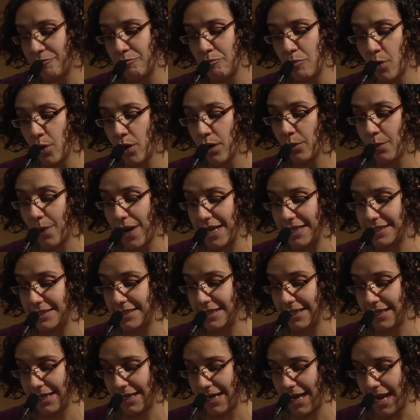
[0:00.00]
more ways to
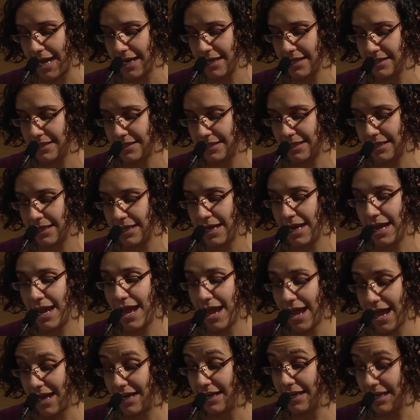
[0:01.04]
connect
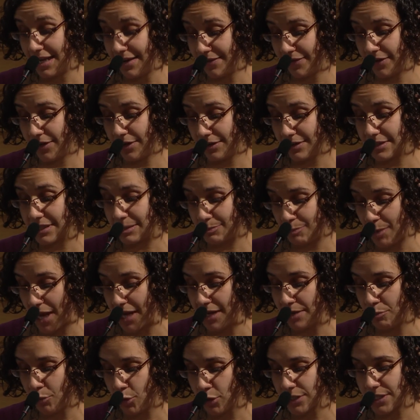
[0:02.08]
and even spend
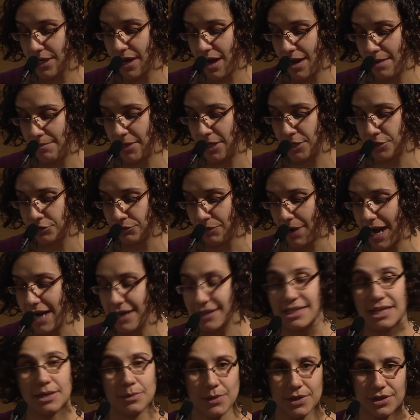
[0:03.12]
more time
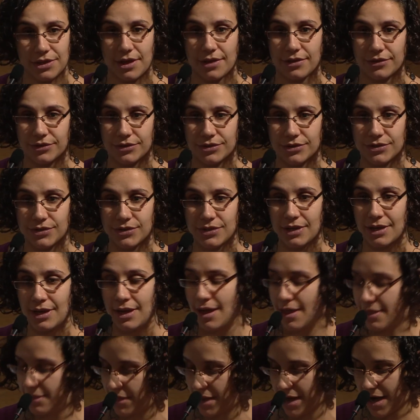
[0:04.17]
interacting with others
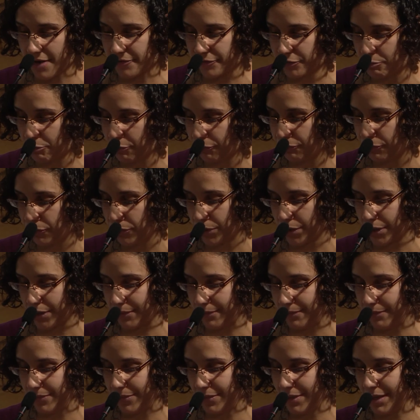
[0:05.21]
than ever before,
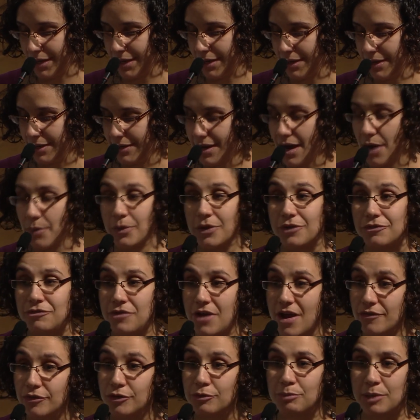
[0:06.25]
yet we've
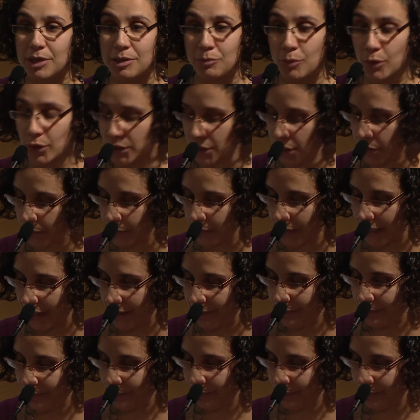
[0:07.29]
never been more lonely.